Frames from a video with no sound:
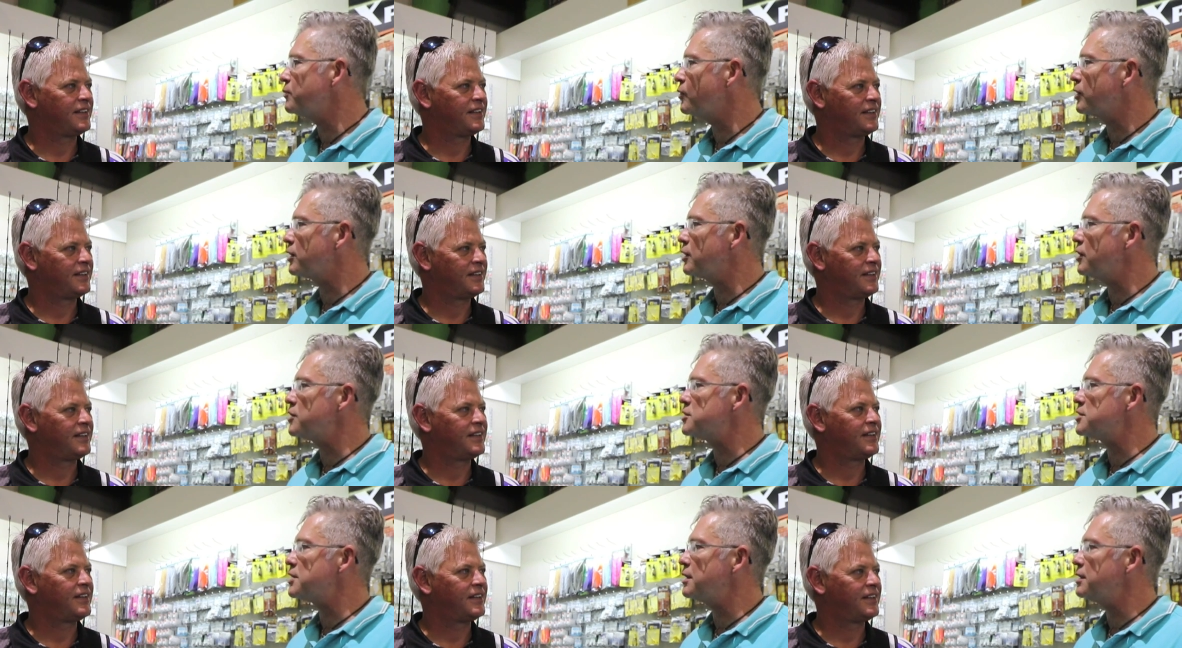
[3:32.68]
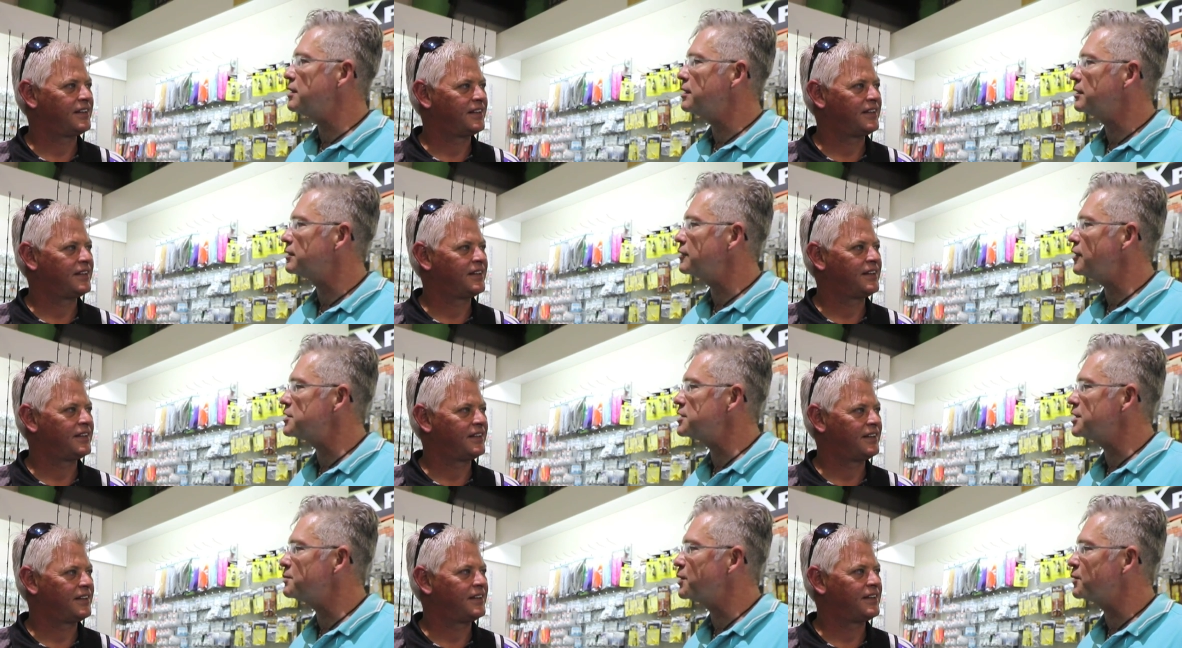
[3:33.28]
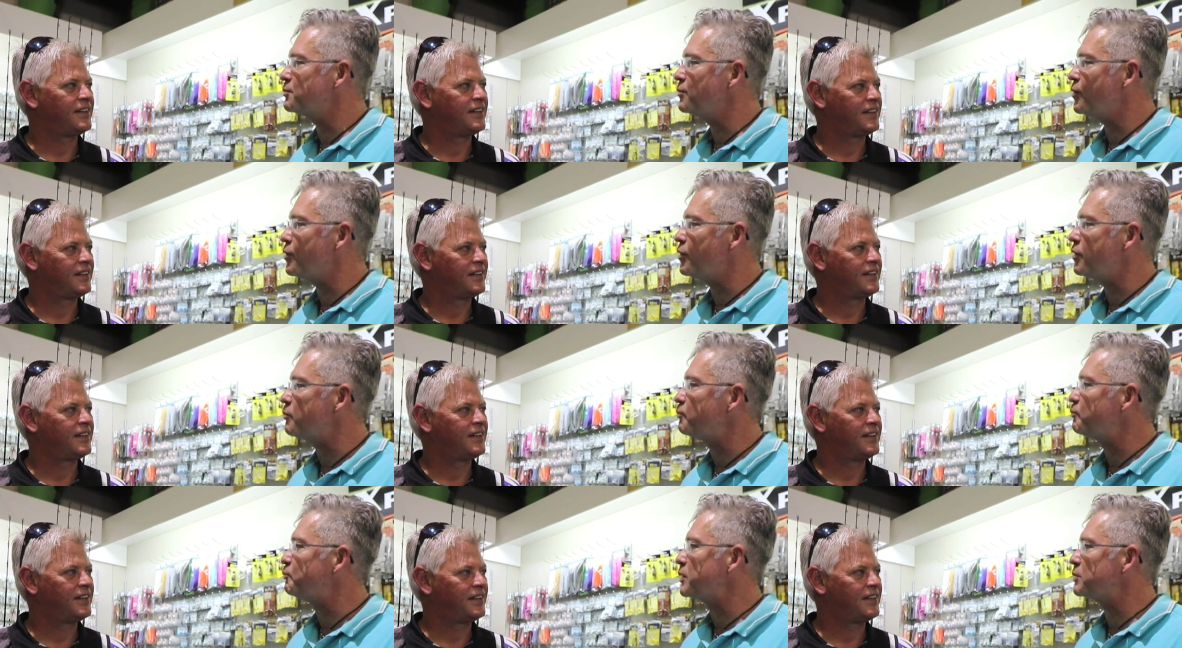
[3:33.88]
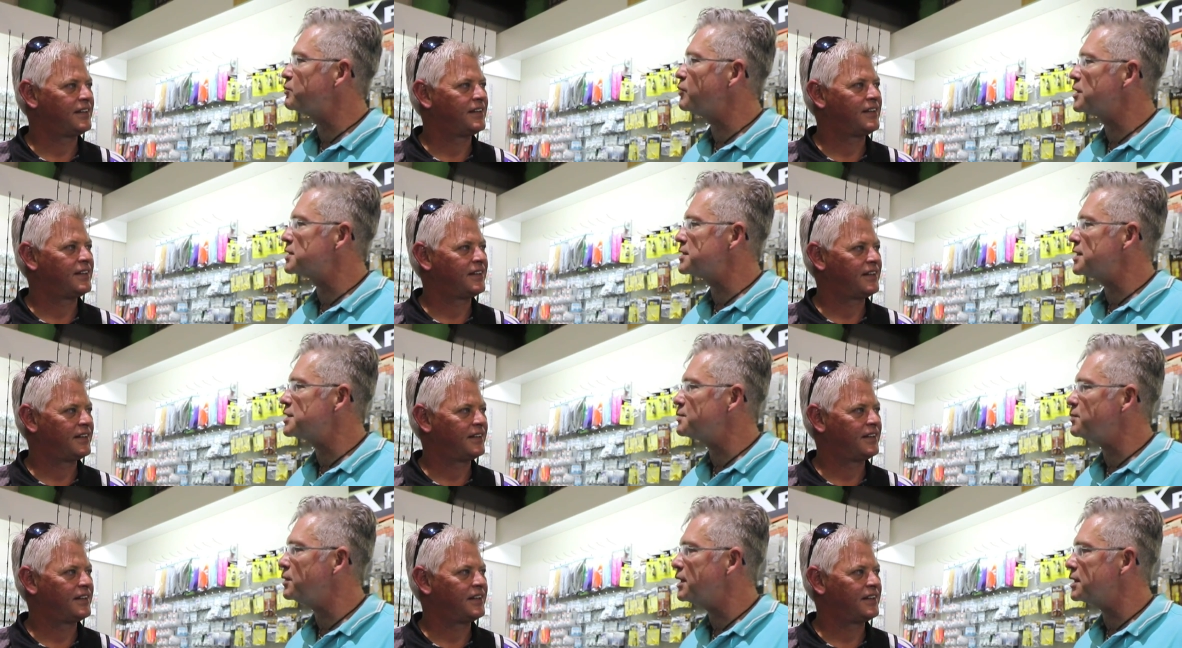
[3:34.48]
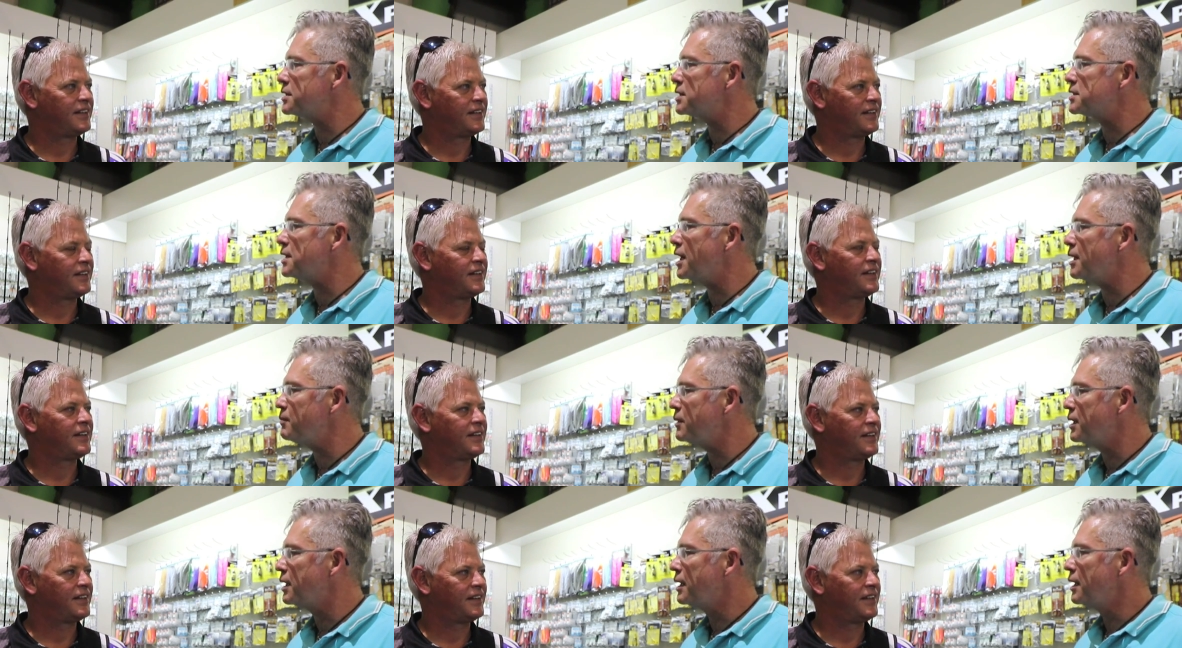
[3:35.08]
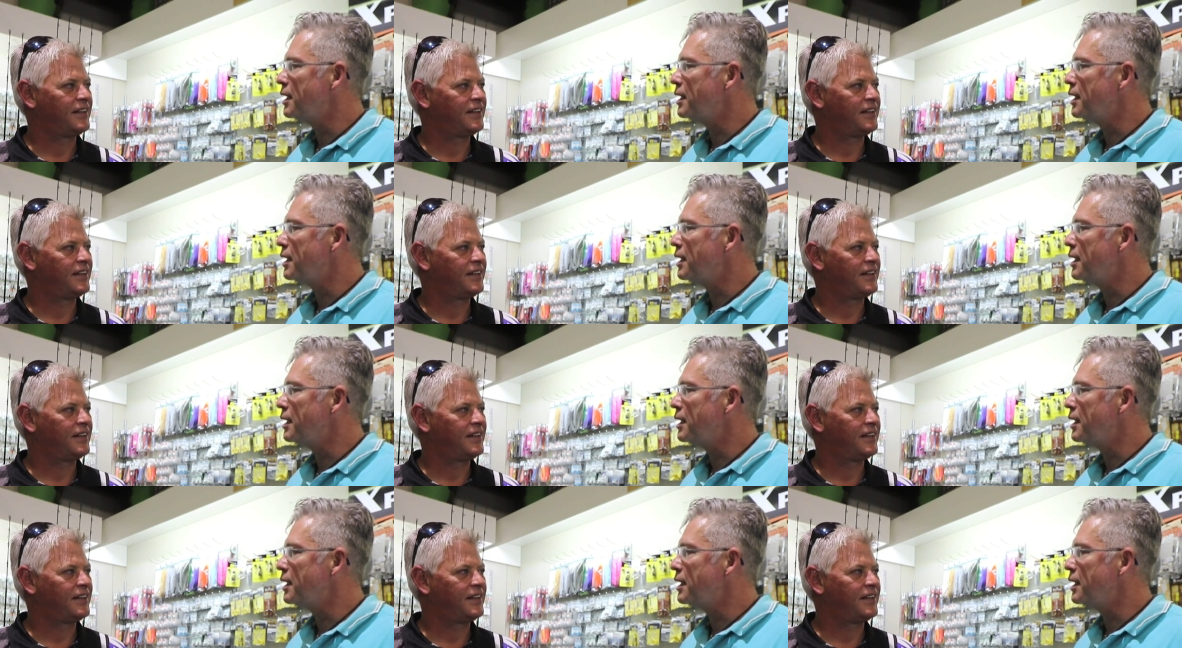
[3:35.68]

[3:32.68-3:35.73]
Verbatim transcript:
Speaker 1: more closer, closer, a bit more, bit more accessible at the time.